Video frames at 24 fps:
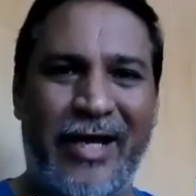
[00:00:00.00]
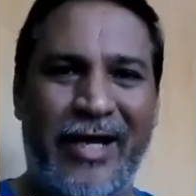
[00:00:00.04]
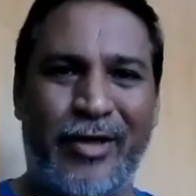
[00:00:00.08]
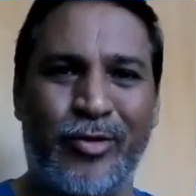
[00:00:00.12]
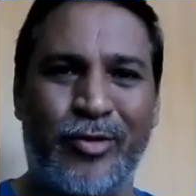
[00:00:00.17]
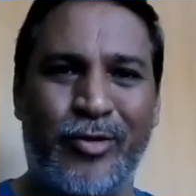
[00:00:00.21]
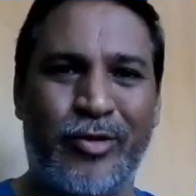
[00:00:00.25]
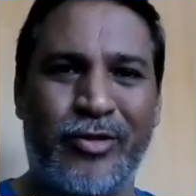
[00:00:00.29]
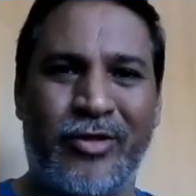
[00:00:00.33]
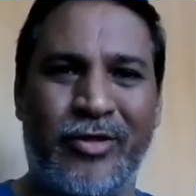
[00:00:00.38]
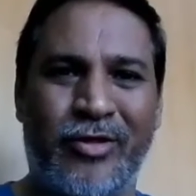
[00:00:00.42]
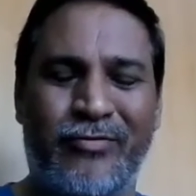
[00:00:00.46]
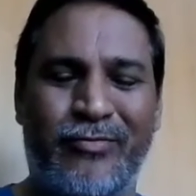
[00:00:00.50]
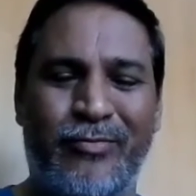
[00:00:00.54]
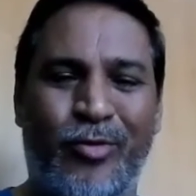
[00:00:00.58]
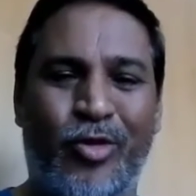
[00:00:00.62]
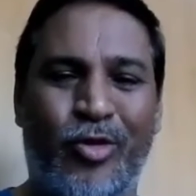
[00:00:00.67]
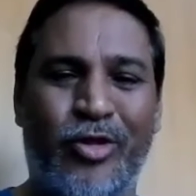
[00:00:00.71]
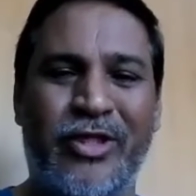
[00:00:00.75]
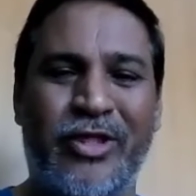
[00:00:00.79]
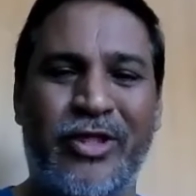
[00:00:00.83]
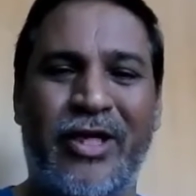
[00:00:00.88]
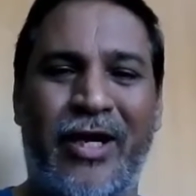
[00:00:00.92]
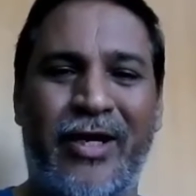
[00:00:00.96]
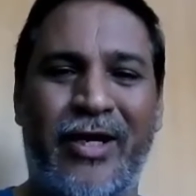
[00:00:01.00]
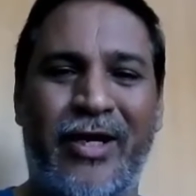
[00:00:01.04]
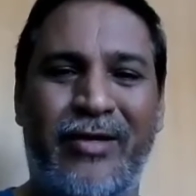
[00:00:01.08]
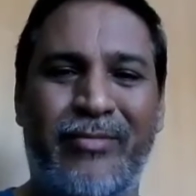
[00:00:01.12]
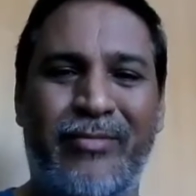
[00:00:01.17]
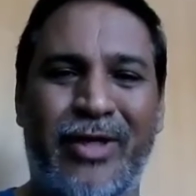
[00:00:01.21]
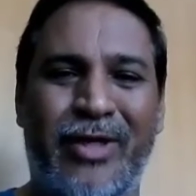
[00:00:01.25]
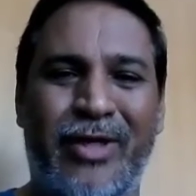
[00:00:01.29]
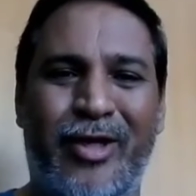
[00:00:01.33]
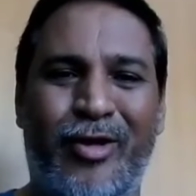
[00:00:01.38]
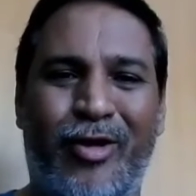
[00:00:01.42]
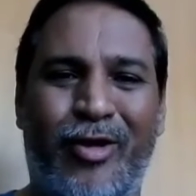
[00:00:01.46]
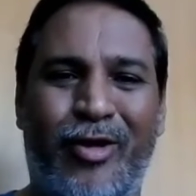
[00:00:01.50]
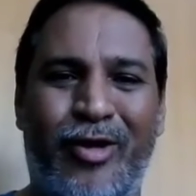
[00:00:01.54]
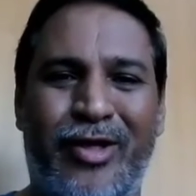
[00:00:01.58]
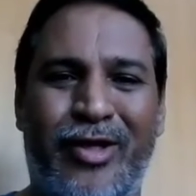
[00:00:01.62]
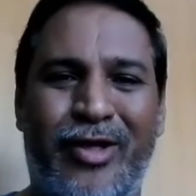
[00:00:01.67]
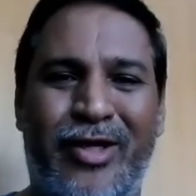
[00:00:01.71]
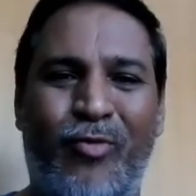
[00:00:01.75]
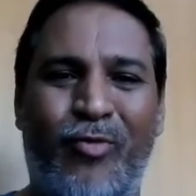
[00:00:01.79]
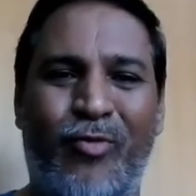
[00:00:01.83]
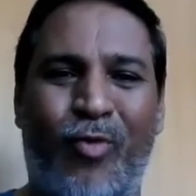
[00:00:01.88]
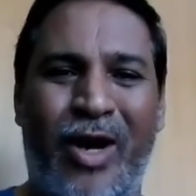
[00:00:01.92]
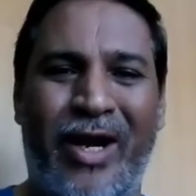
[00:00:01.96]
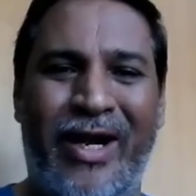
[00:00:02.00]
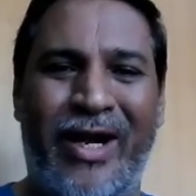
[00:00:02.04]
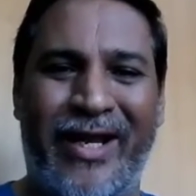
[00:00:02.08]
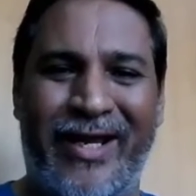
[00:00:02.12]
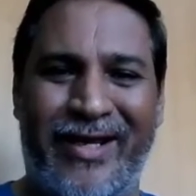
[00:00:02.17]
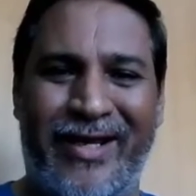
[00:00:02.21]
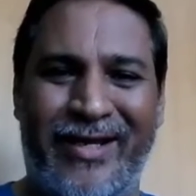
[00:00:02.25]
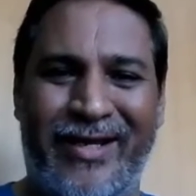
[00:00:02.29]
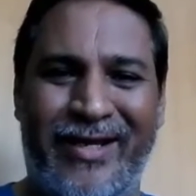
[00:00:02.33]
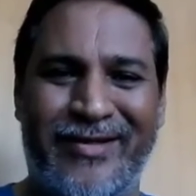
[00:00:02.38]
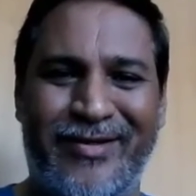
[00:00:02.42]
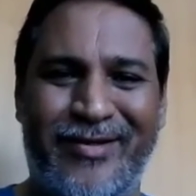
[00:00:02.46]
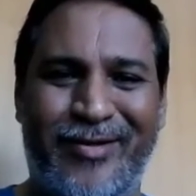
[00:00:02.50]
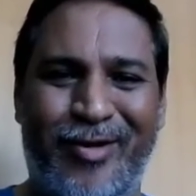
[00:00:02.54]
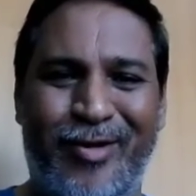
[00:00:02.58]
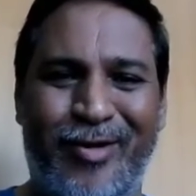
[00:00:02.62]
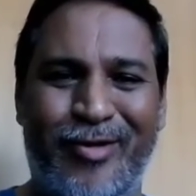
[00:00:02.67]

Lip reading: I wrote off more than $100 million in one day.